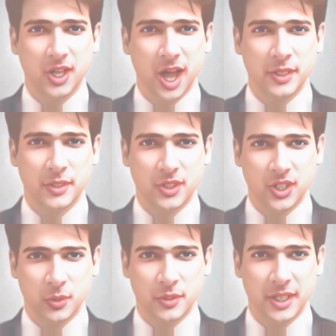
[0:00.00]

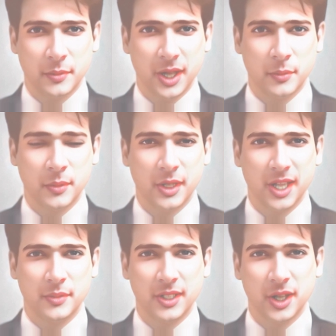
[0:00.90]
challenge those limiting
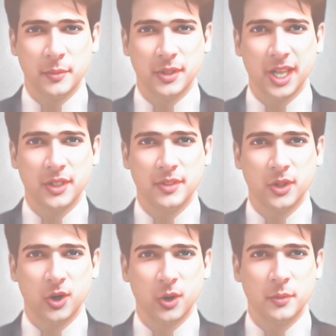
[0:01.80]
beliefs, and believe in
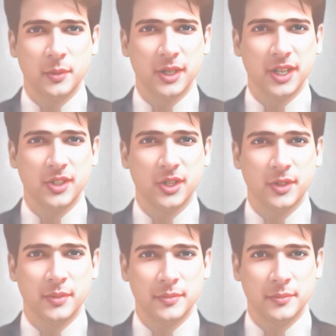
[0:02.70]
your own potential.